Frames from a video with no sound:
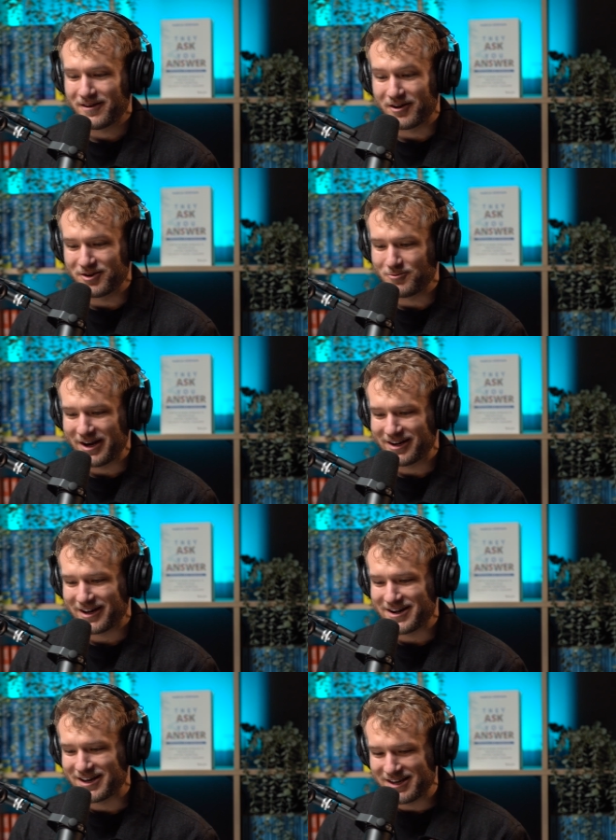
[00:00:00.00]
a good way to
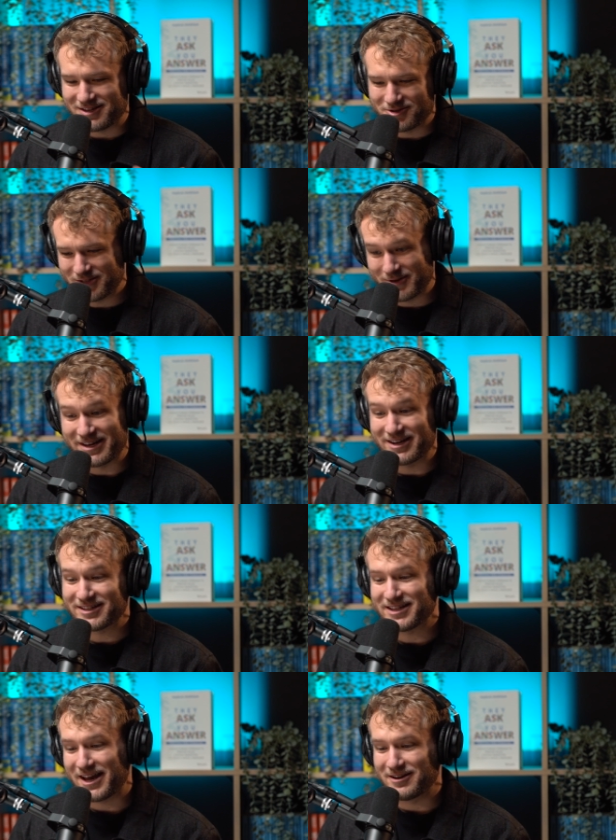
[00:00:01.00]
kind of get used to it and get
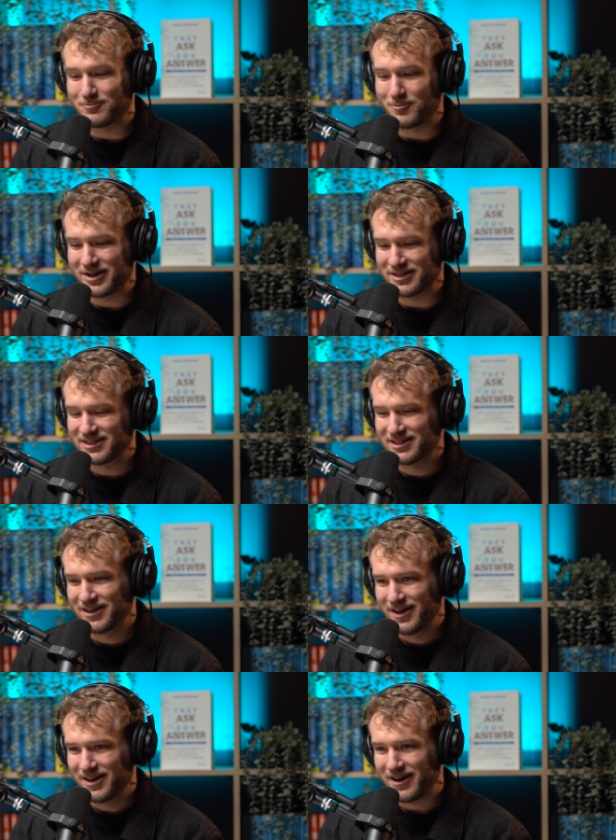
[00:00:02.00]
excited was
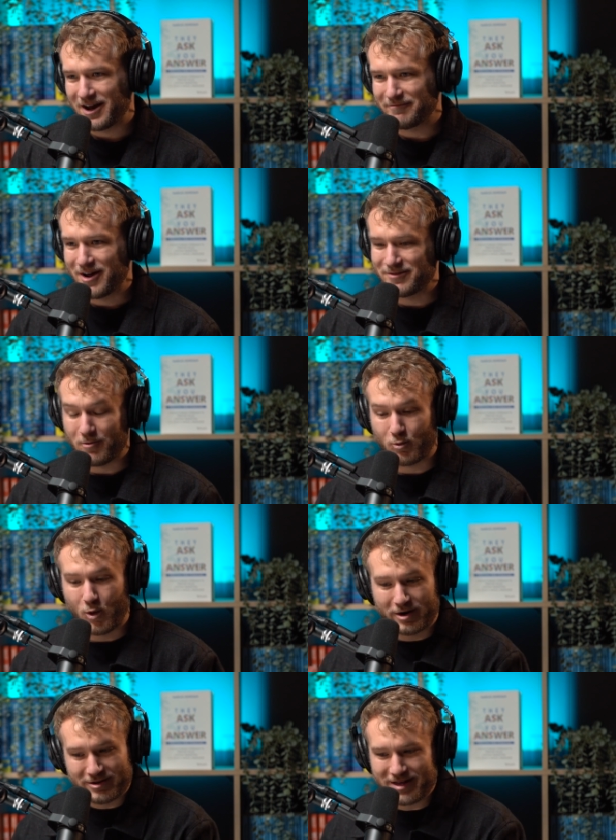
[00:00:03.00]
I found that
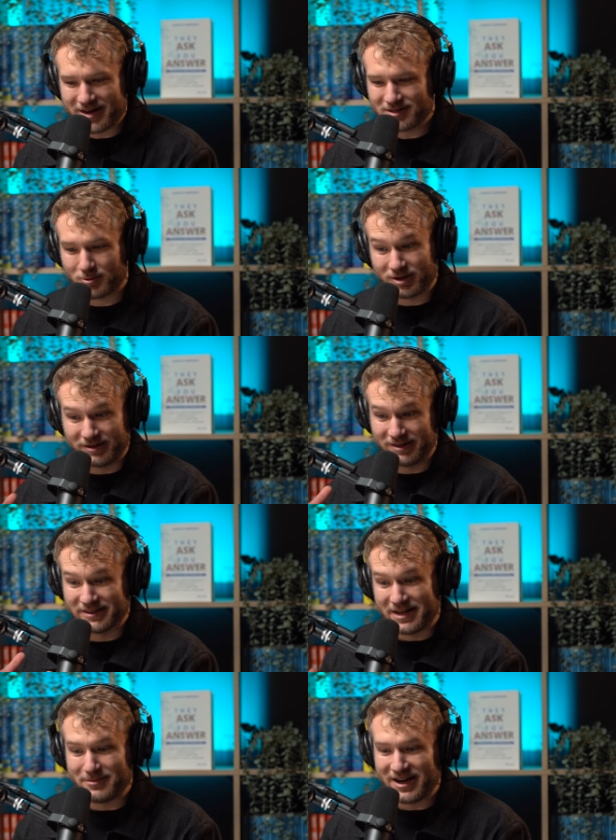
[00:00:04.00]
work things were a little
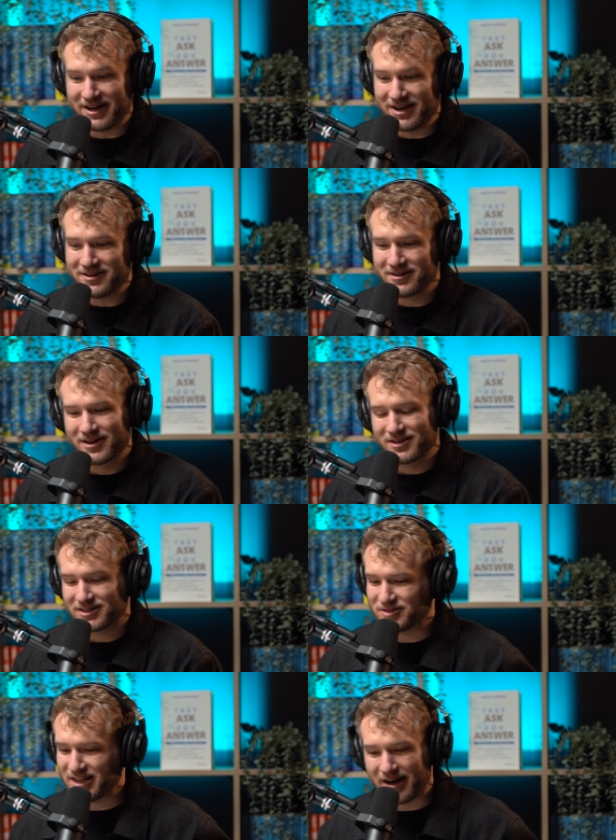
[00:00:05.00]
intimidating.
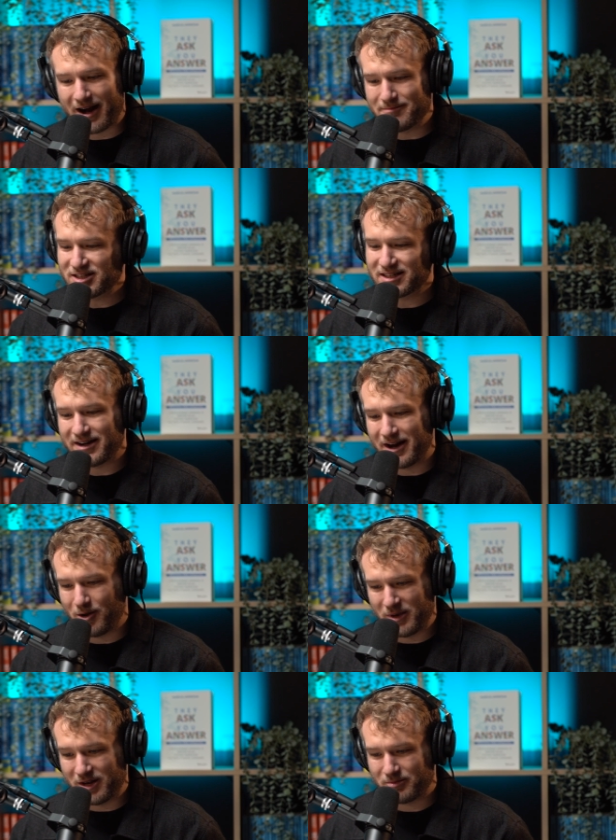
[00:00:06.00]
So I was like, I'm just going to
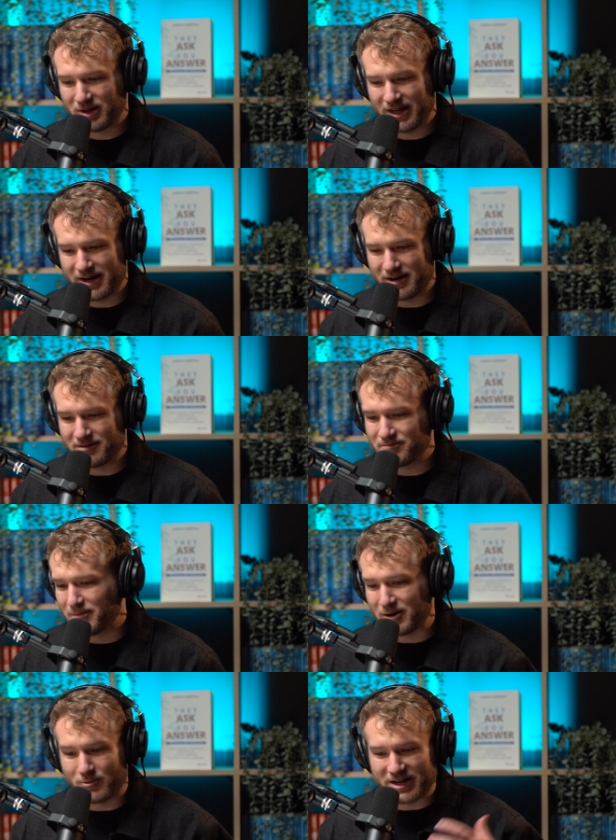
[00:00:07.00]
help it plan
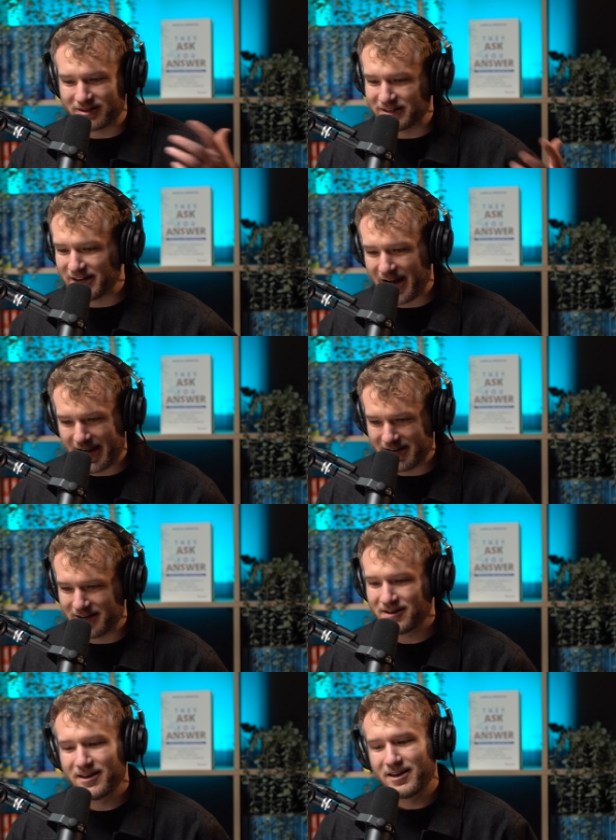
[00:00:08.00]
my weekly
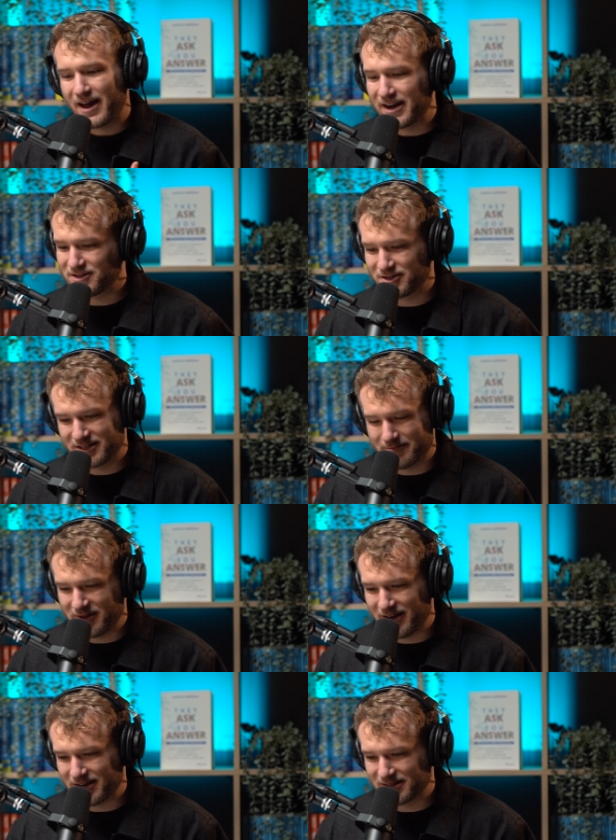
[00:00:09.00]
diet. I entered some
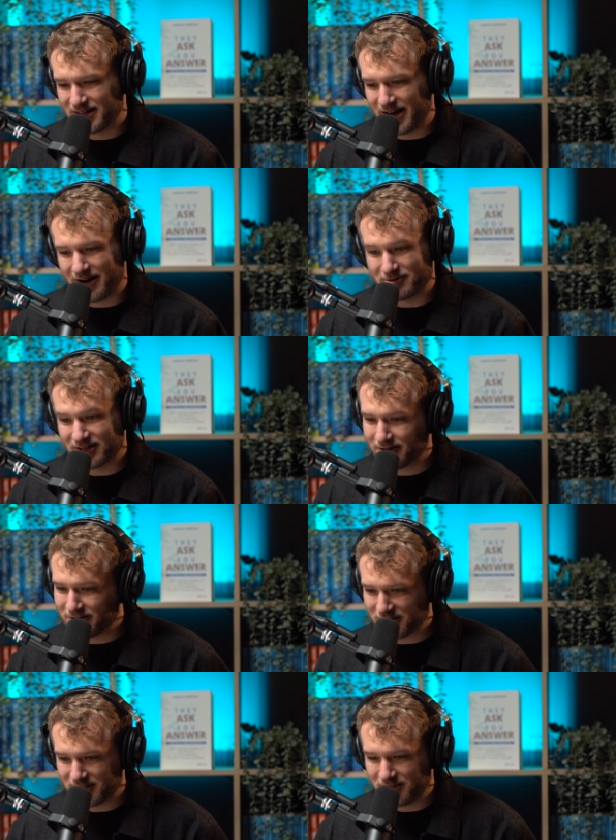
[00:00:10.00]
things that I was
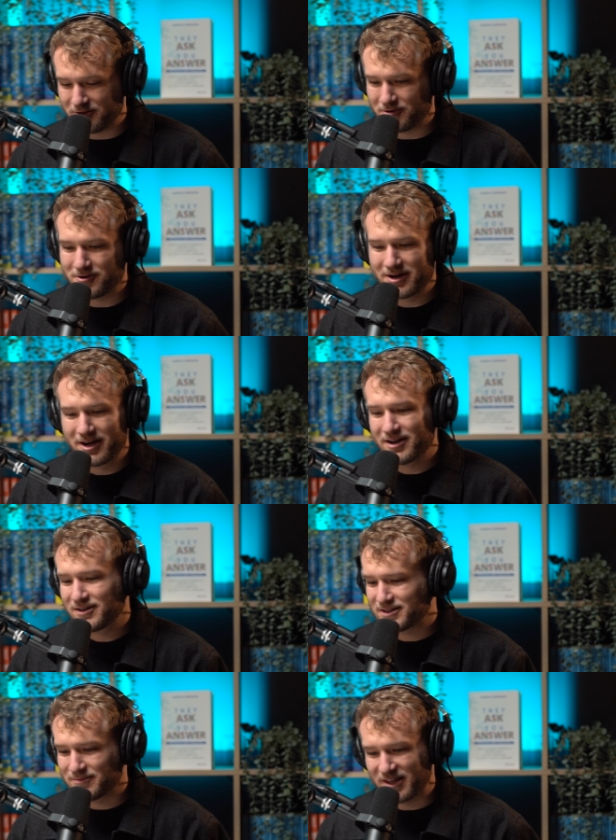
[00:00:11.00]
allergic to,
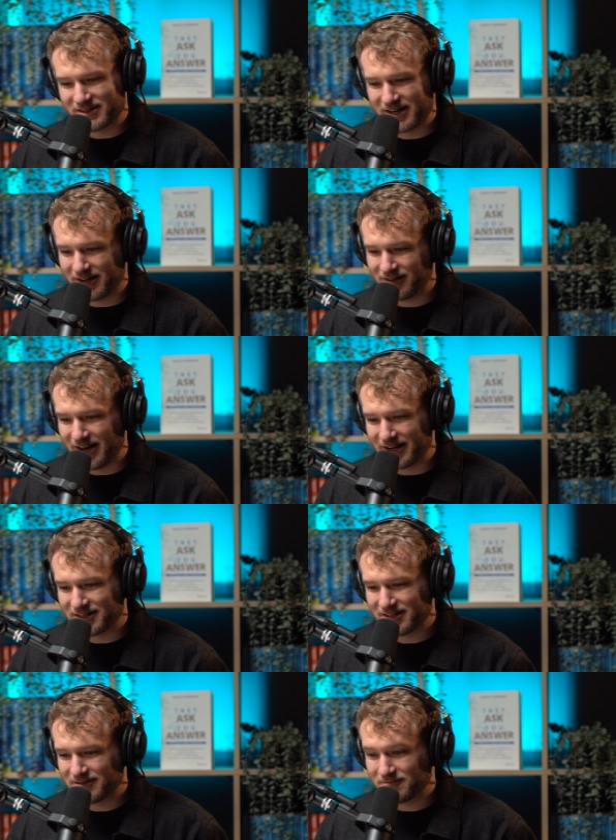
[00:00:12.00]
some things that I
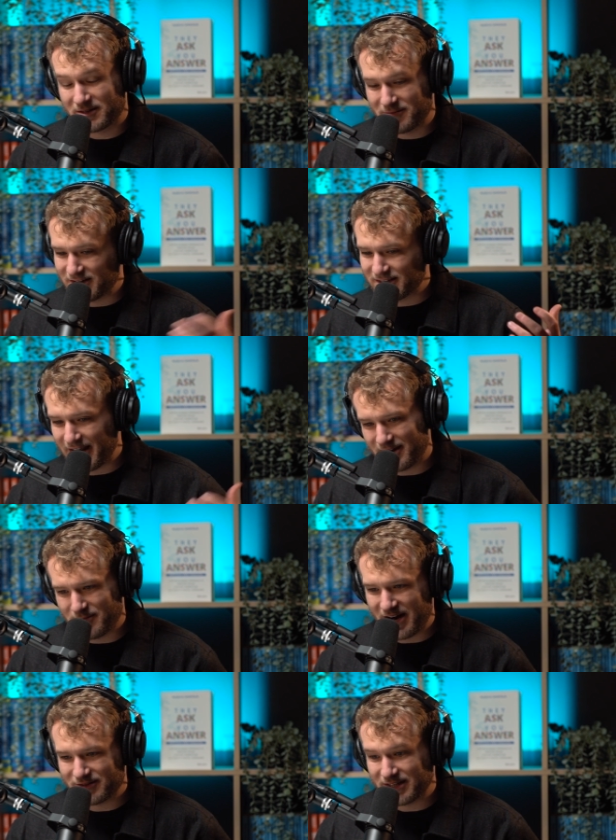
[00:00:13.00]
liked, some things I had in
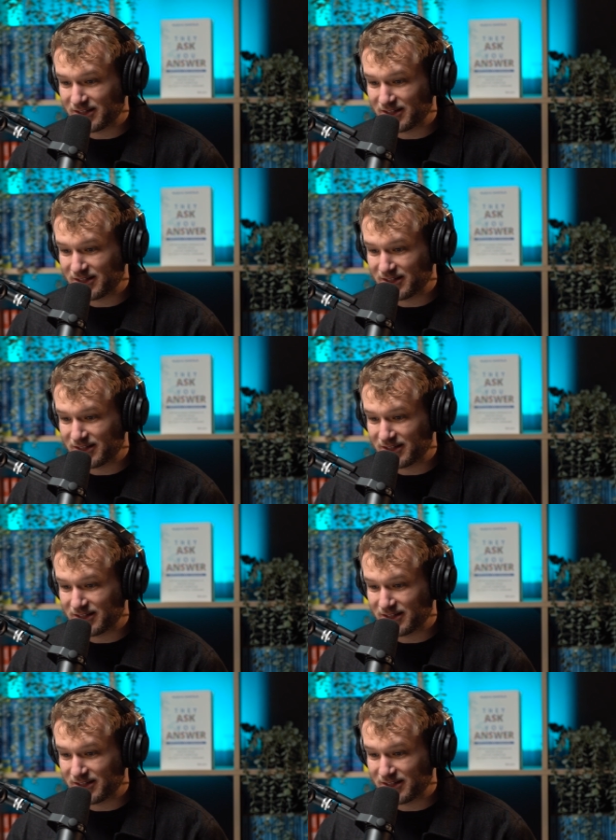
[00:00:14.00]
my house.